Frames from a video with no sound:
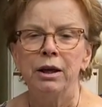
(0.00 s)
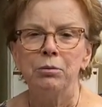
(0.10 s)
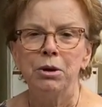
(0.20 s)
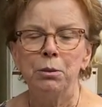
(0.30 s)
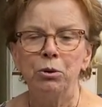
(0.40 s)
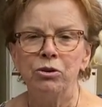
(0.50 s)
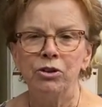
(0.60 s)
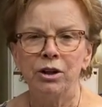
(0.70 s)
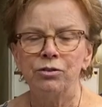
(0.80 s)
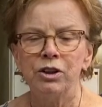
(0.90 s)
people's
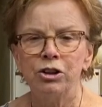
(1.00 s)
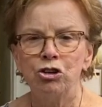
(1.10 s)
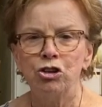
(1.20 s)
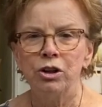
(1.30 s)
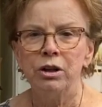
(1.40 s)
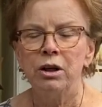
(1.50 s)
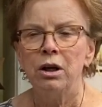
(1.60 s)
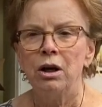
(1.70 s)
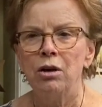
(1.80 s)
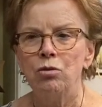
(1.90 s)
definition
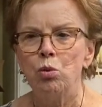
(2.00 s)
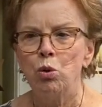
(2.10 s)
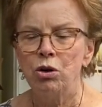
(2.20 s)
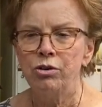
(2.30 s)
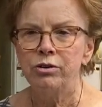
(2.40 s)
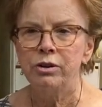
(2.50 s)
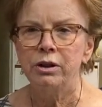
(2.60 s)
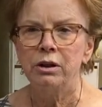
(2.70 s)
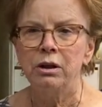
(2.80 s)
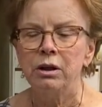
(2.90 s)
of
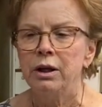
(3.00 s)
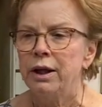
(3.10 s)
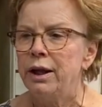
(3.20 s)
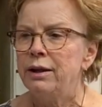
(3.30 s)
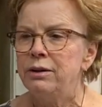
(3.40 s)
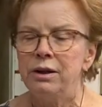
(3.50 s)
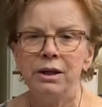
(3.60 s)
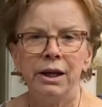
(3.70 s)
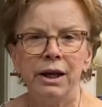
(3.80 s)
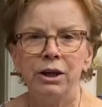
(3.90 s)
worsted and
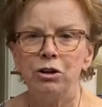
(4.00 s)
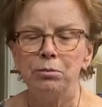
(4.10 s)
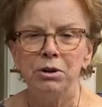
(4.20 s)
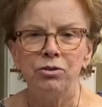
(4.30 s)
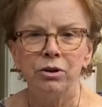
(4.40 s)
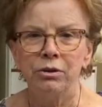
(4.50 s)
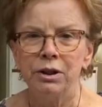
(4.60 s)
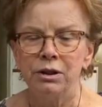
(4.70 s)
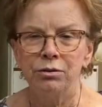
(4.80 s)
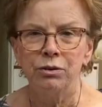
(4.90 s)
DK could be very
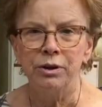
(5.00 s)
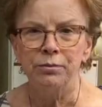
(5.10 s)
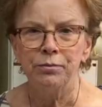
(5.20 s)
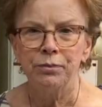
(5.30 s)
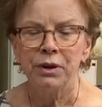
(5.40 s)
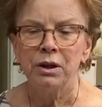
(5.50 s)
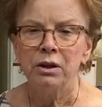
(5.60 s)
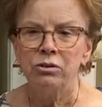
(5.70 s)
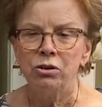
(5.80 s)
different. So